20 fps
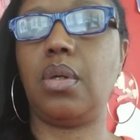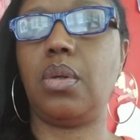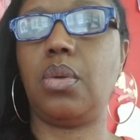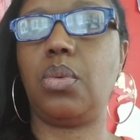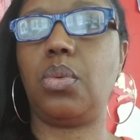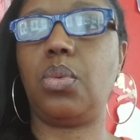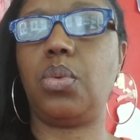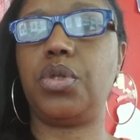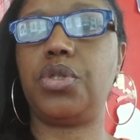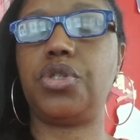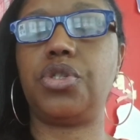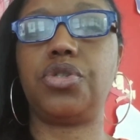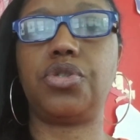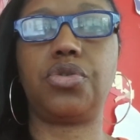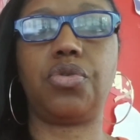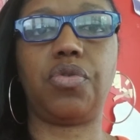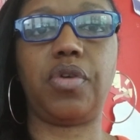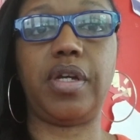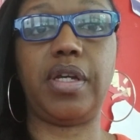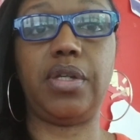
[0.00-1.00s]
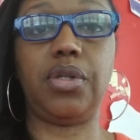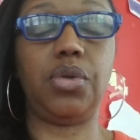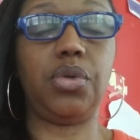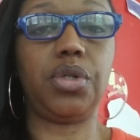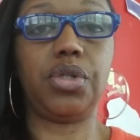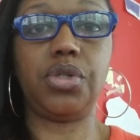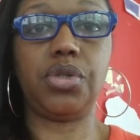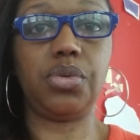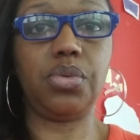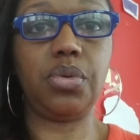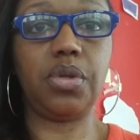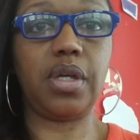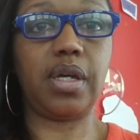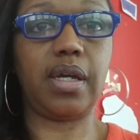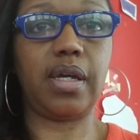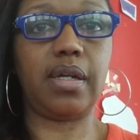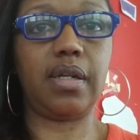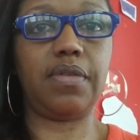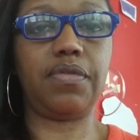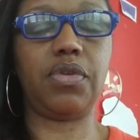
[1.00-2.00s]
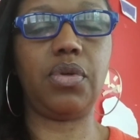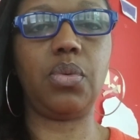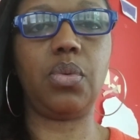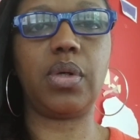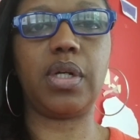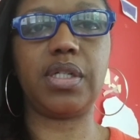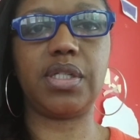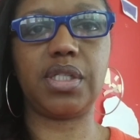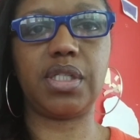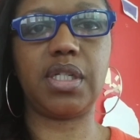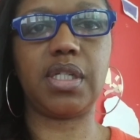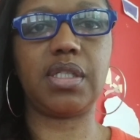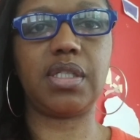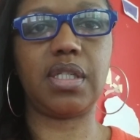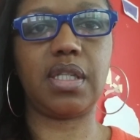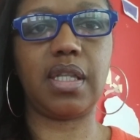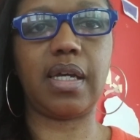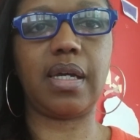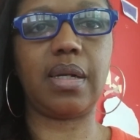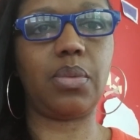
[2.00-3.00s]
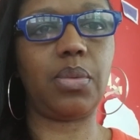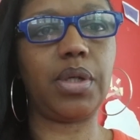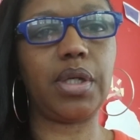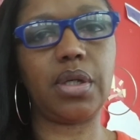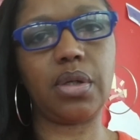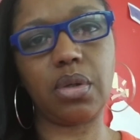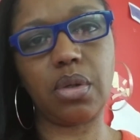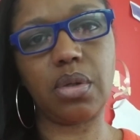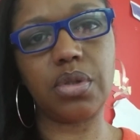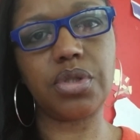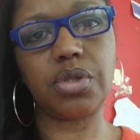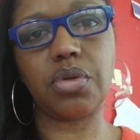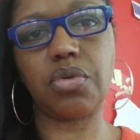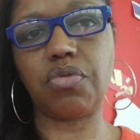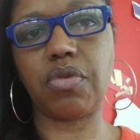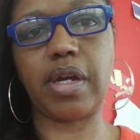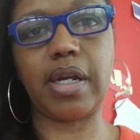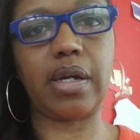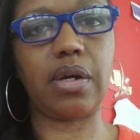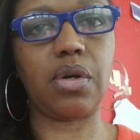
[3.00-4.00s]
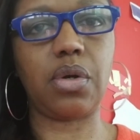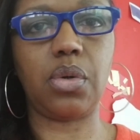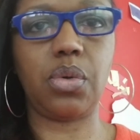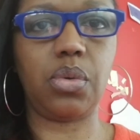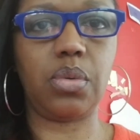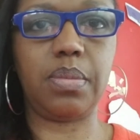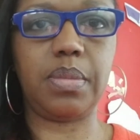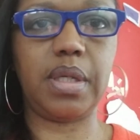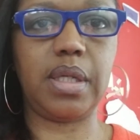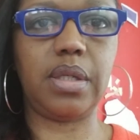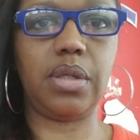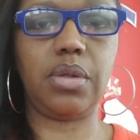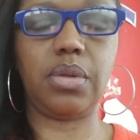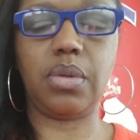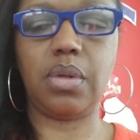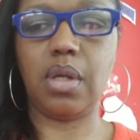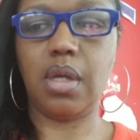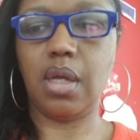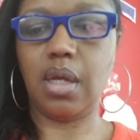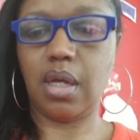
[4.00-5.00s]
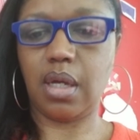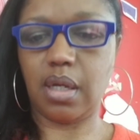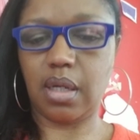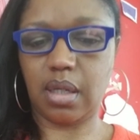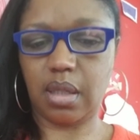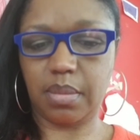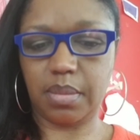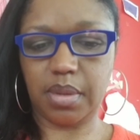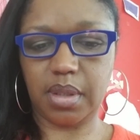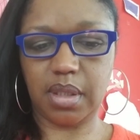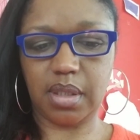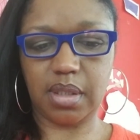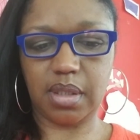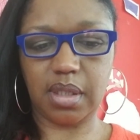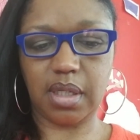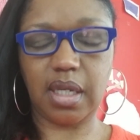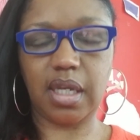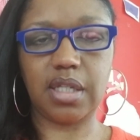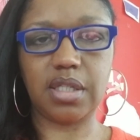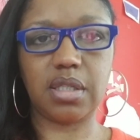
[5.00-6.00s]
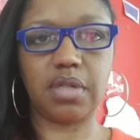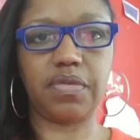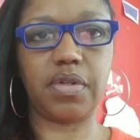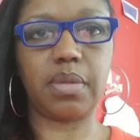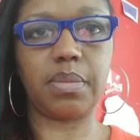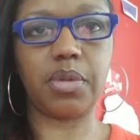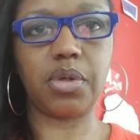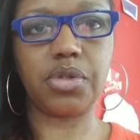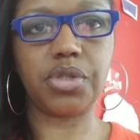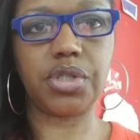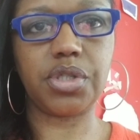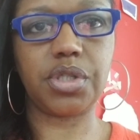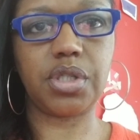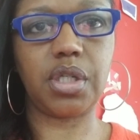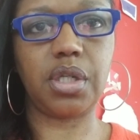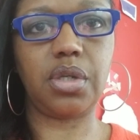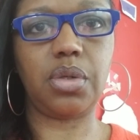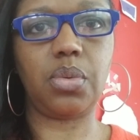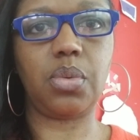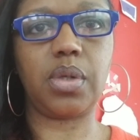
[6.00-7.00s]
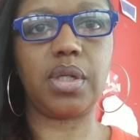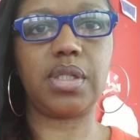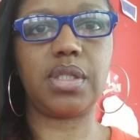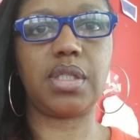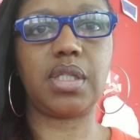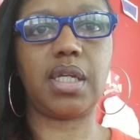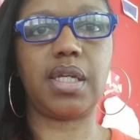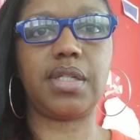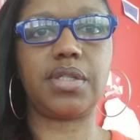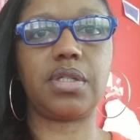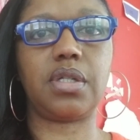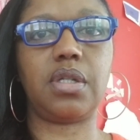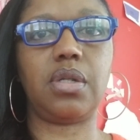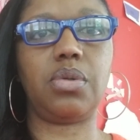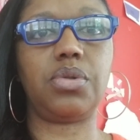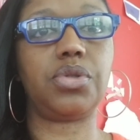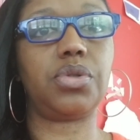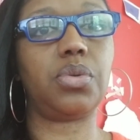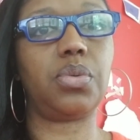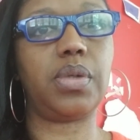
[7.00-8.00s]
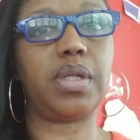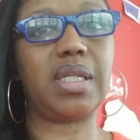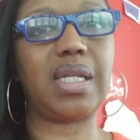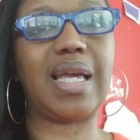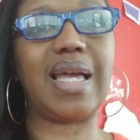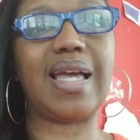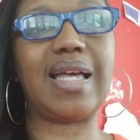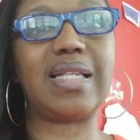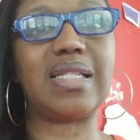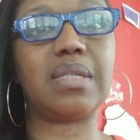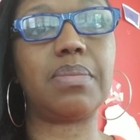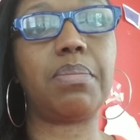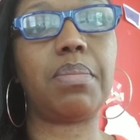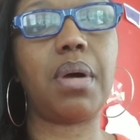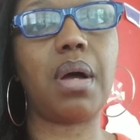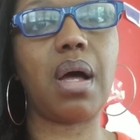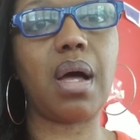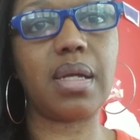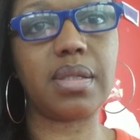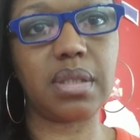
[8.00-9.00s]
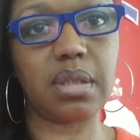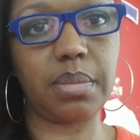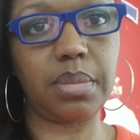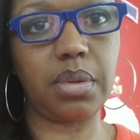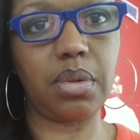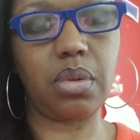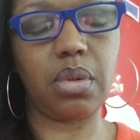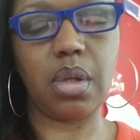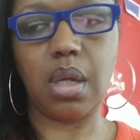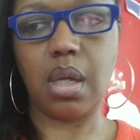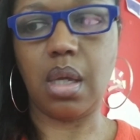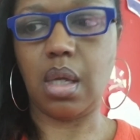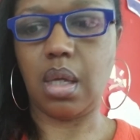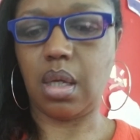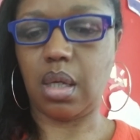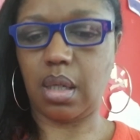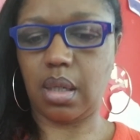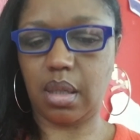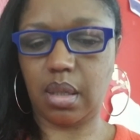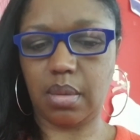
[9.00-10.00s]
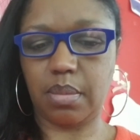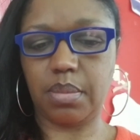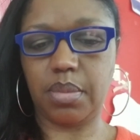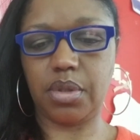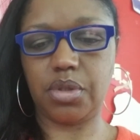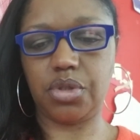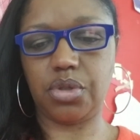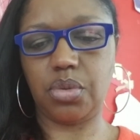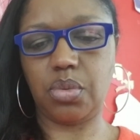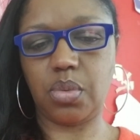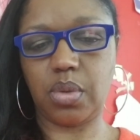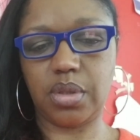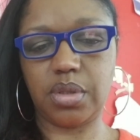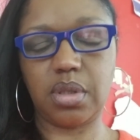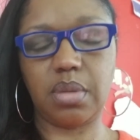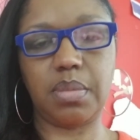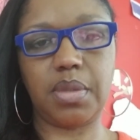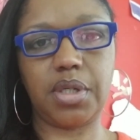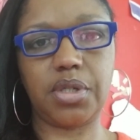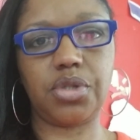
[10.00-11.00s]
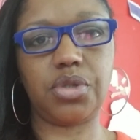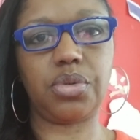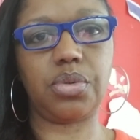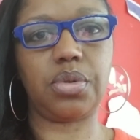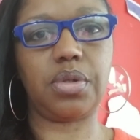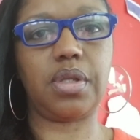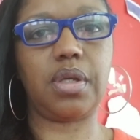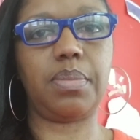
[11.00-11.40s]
which is great. You can do that if you want to stick to that. We can also write our own menu. In the case of an emergency, you want to stay as close to it as possible, but you want to make sure that